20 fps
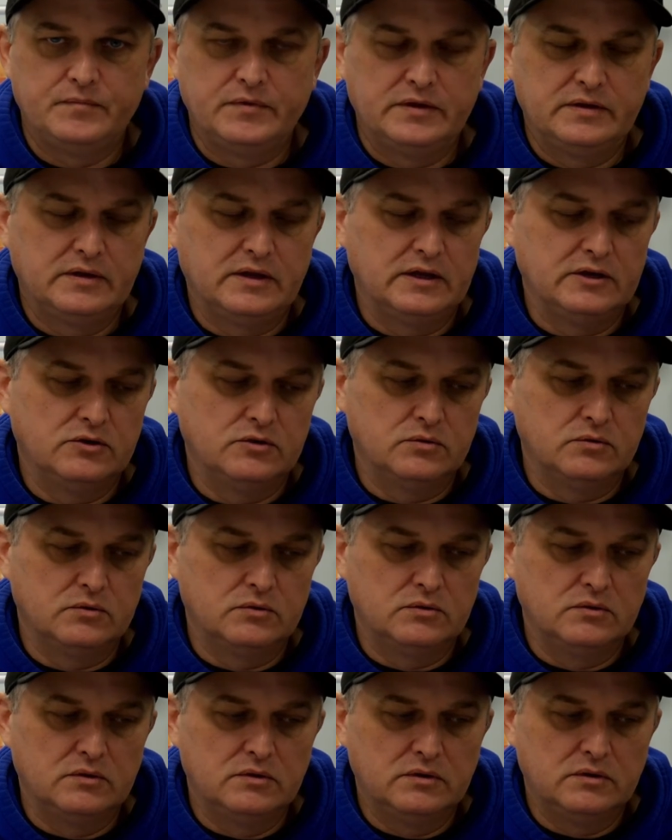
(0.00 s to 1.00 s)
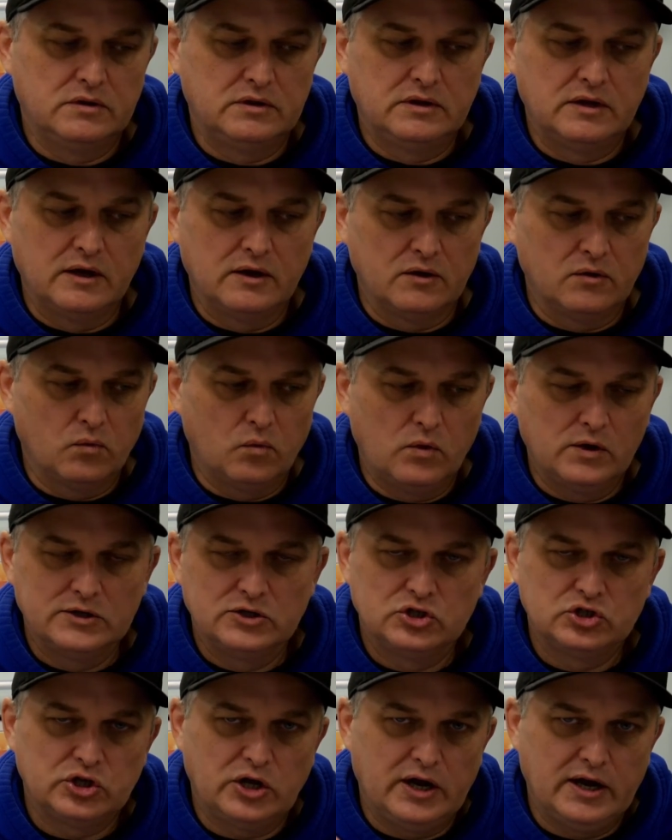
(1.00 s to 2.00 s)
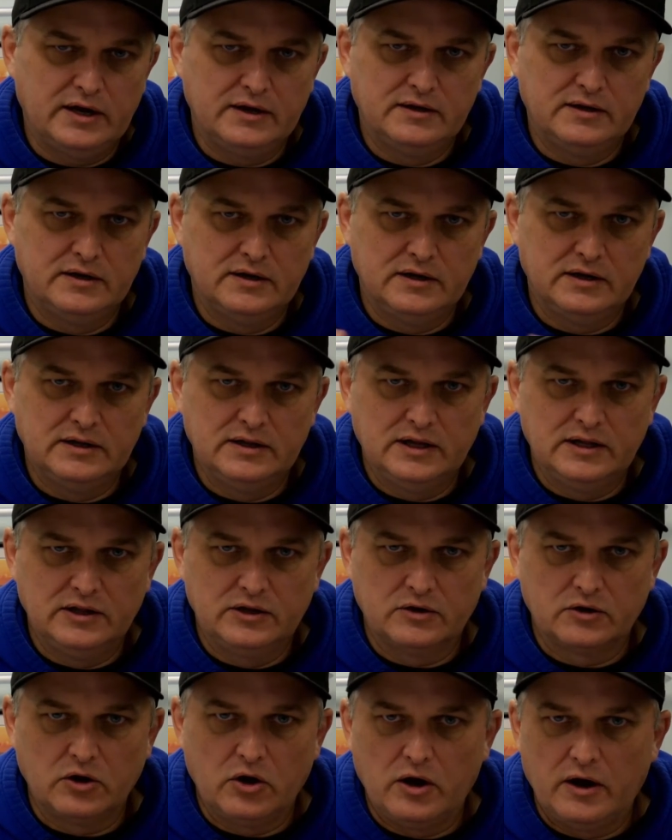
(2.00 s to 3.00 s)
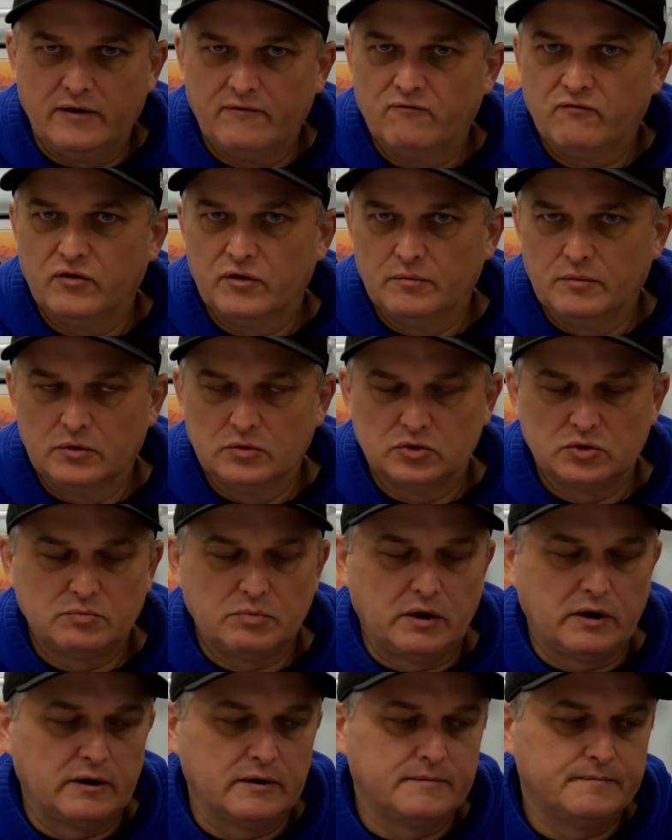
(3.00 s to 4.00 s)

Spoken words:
They do their one shot and then they're gone for the most part.